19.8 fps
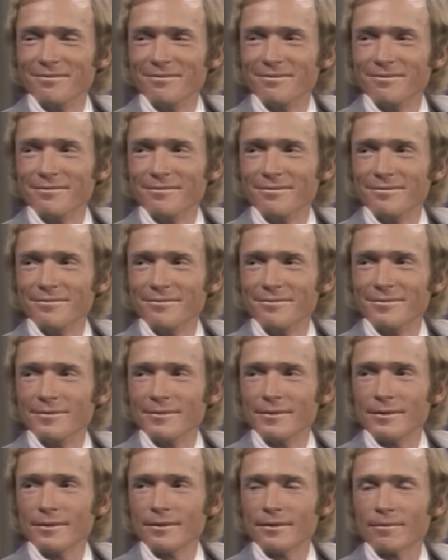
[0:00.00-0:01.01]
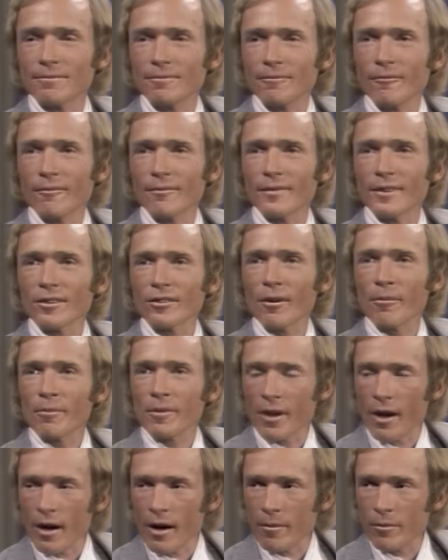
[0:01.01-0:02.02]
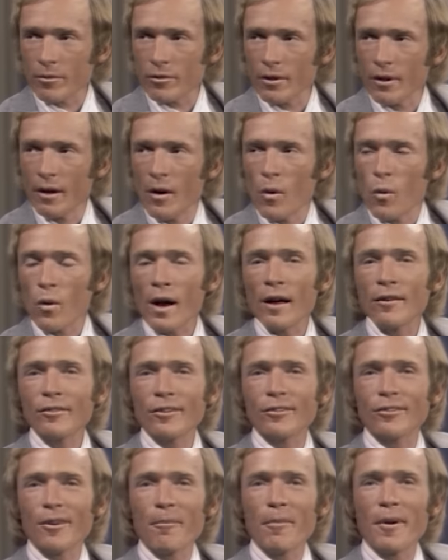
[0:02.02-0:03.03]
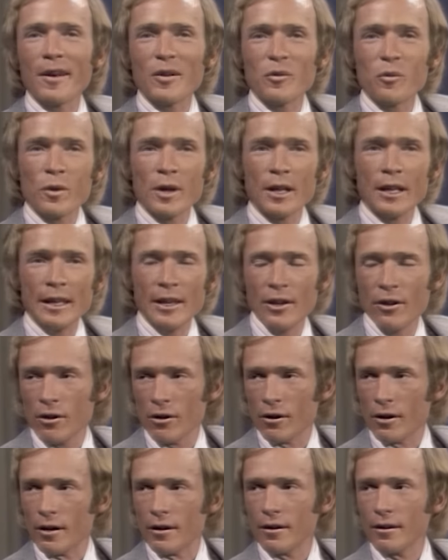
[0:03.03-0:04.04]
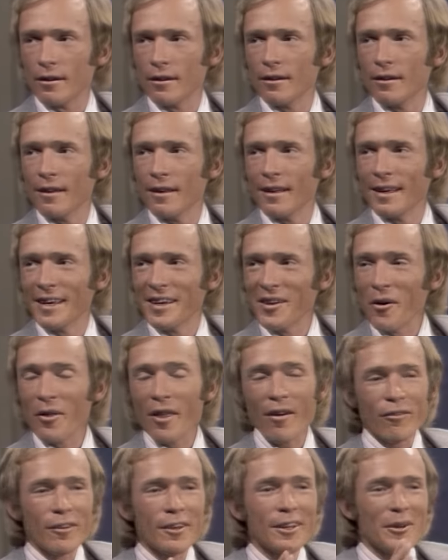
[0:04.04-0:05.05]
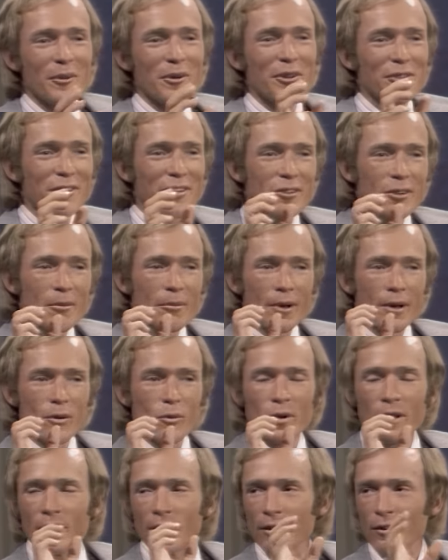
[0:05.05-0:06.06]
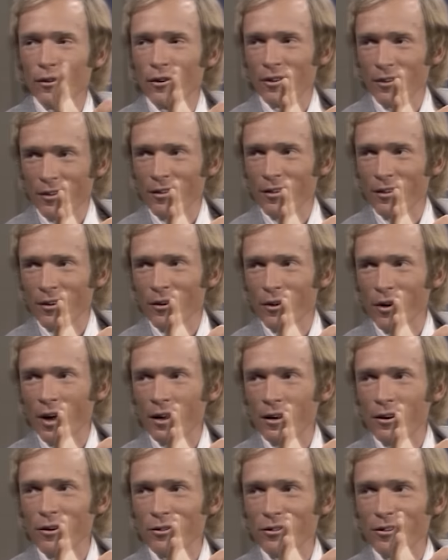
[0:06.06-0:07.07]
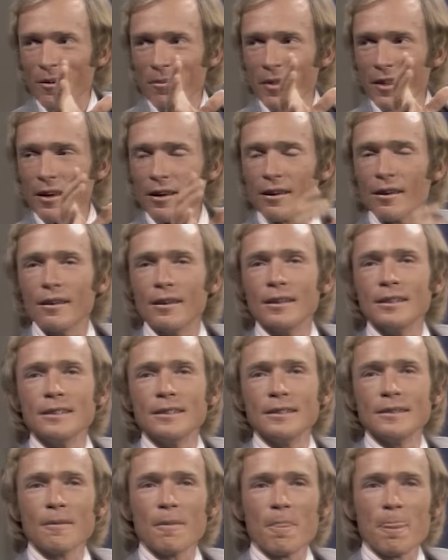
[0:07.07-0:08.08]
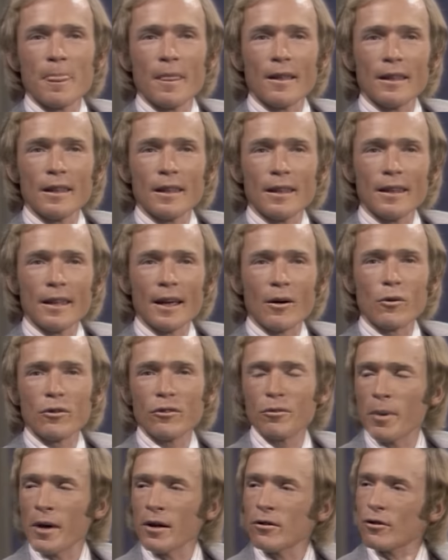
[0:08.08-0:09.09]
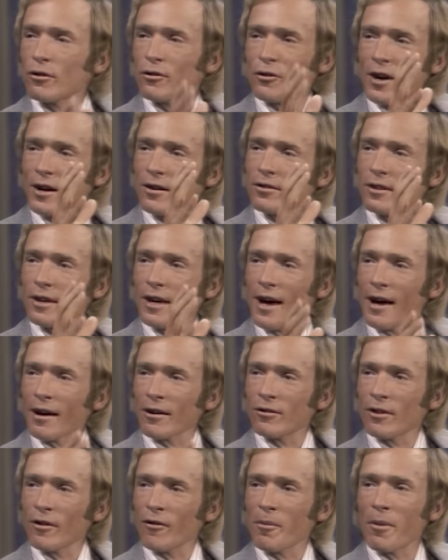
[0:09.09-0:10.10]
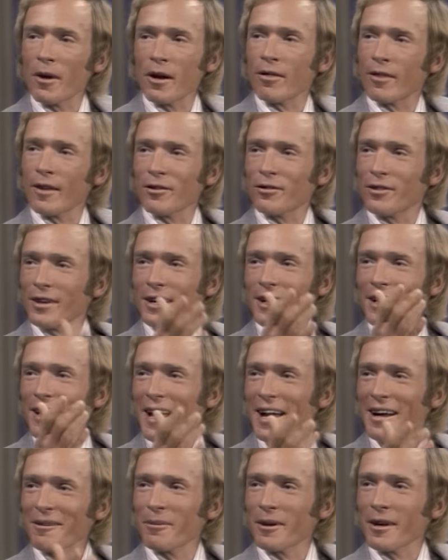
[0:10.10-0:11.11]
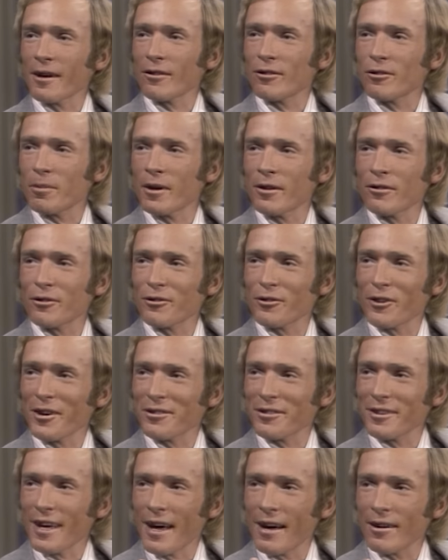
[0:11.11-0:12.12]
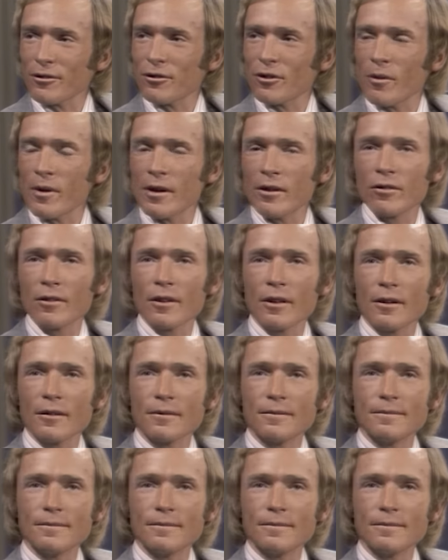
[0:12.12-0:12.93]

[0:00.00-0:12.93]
Do you miss it? Sometimes. When I see somebody really good, you know that feeling when you see somebody really great do something? Like when Spencer Tracy acts, everybody thinks he can act because Spencer Tracy acts so easily.